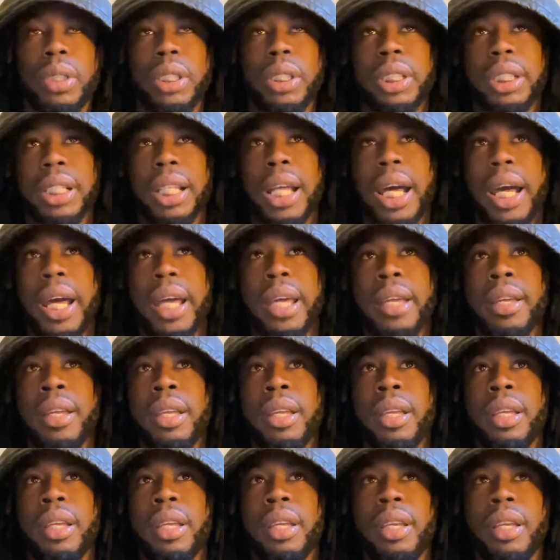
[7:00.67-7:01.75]
and July.
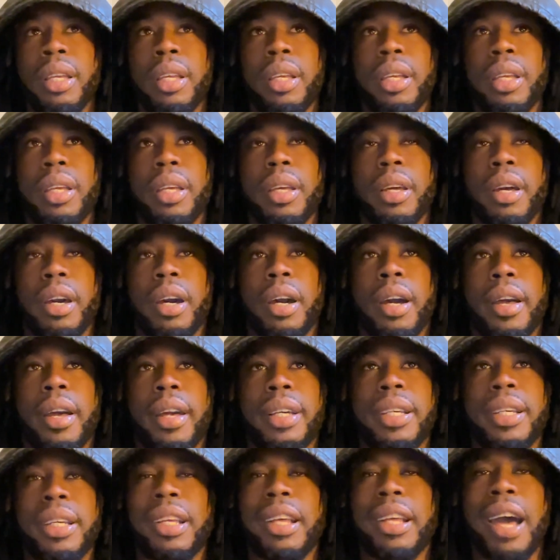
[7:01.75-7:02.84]

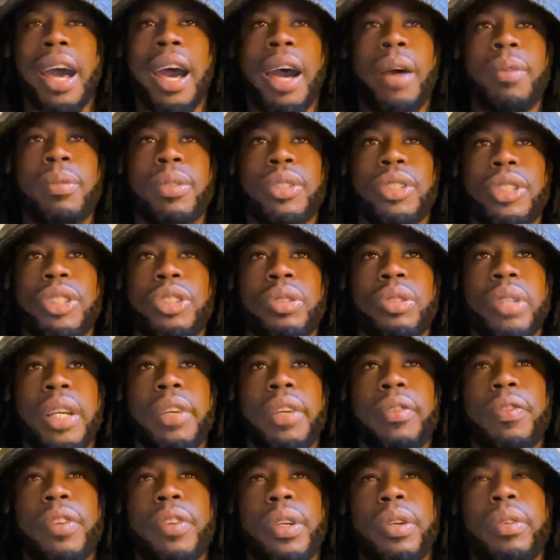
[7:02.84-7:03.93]
Because I was just trying to
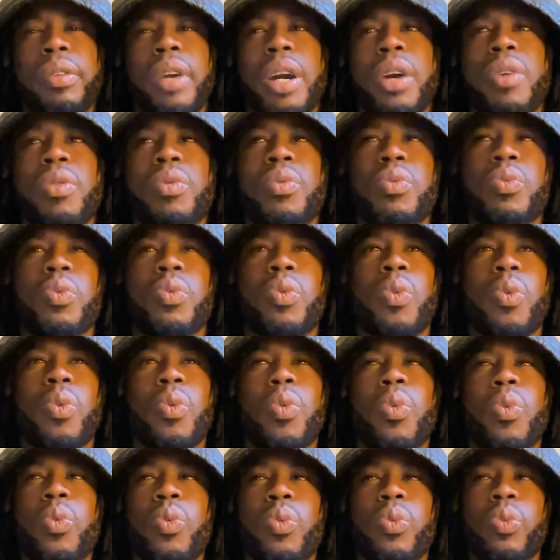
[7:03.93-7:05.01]
figure out,
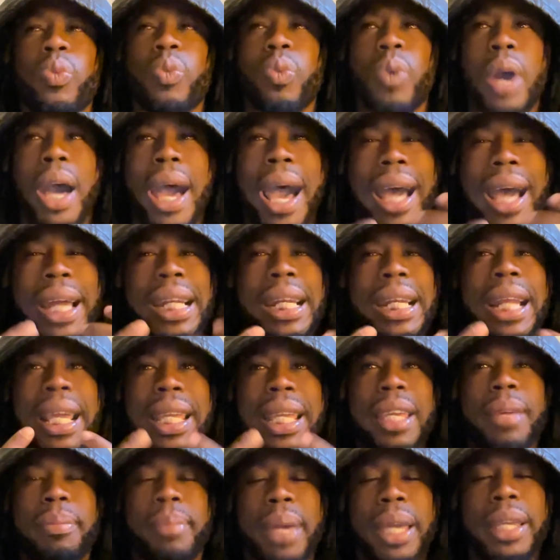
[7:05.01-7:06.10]
how did I
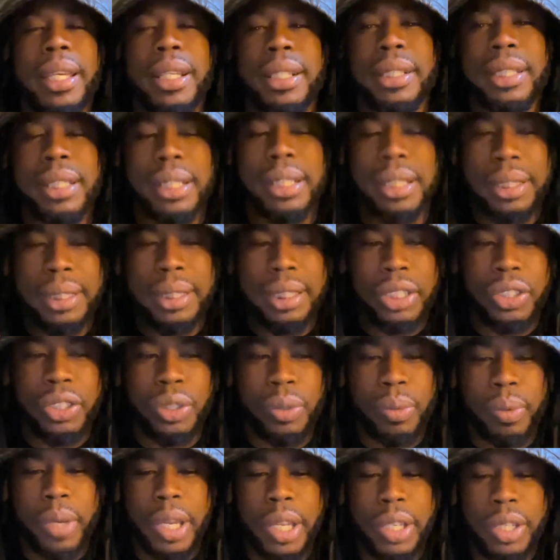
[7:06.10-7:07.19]
get back into a
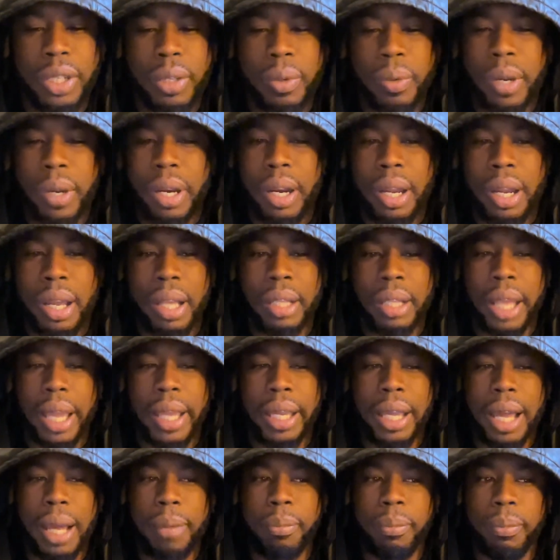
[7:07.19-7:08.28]
situation where, like,
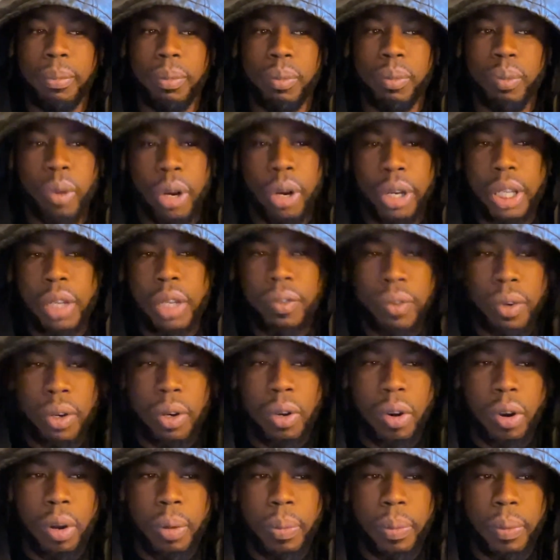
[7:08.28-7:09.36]
I'm working for a
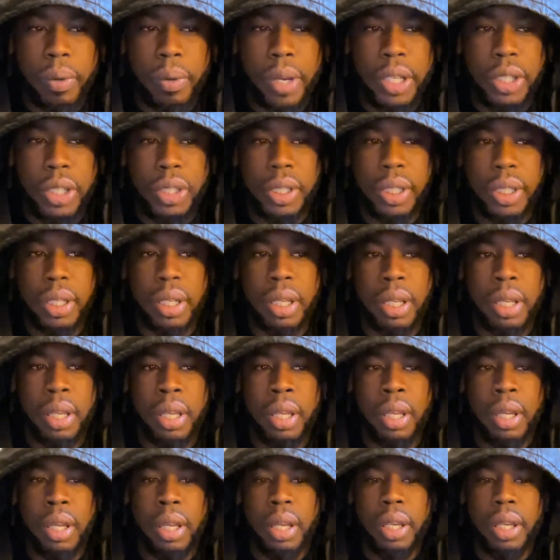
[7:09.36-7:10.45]
corporation.
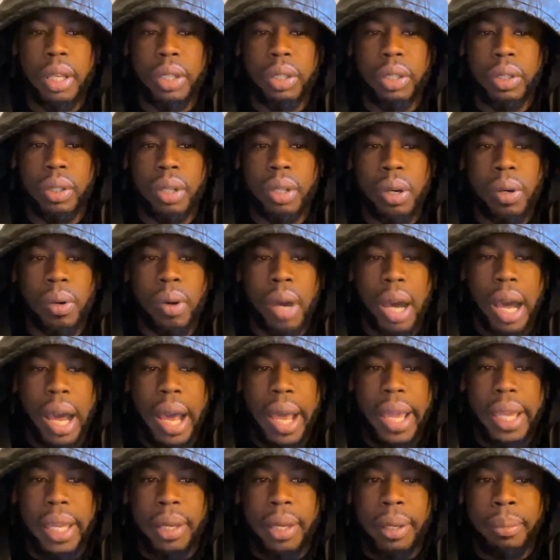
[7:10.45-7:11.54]
You know, I
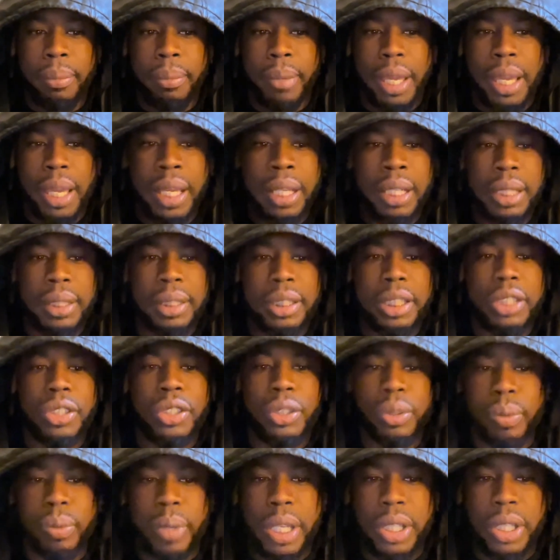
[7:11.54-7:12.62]
am in a
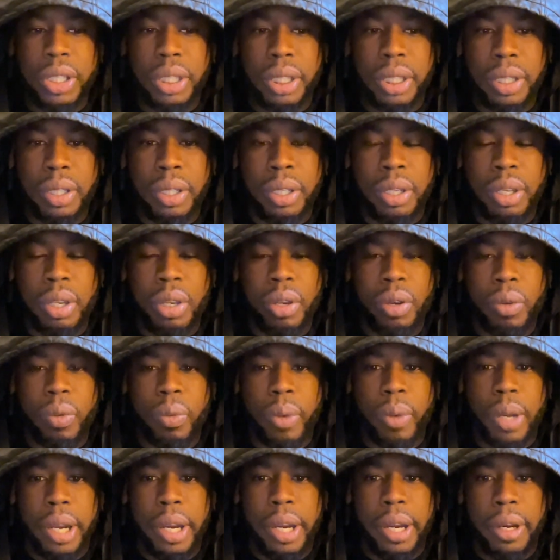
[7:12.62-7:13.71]
situation
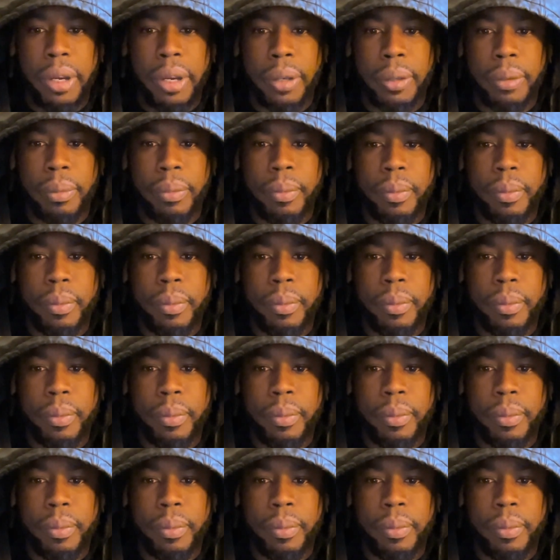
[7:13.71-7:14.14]
where,